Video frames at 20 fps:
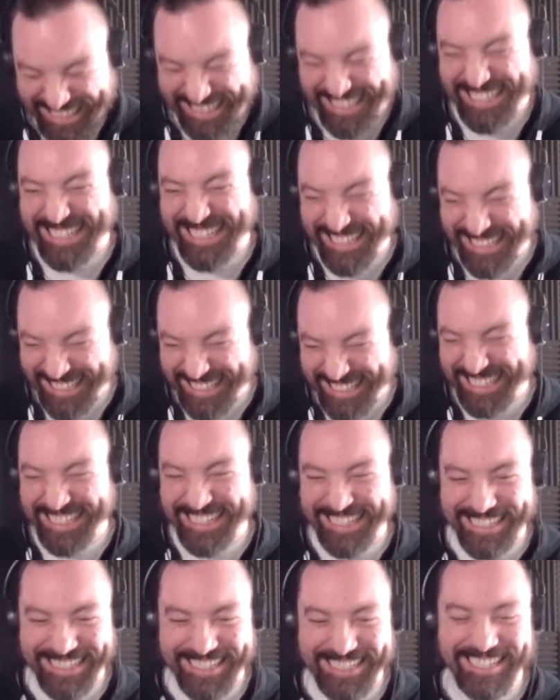drawing, you know,
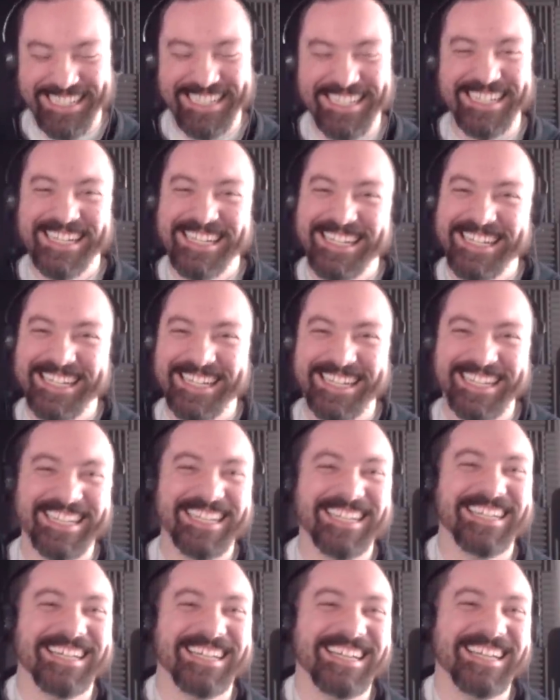flipping it back and
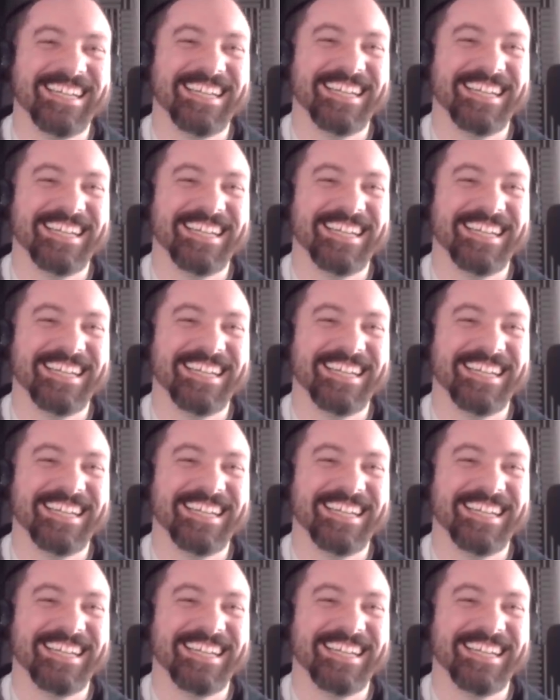forth.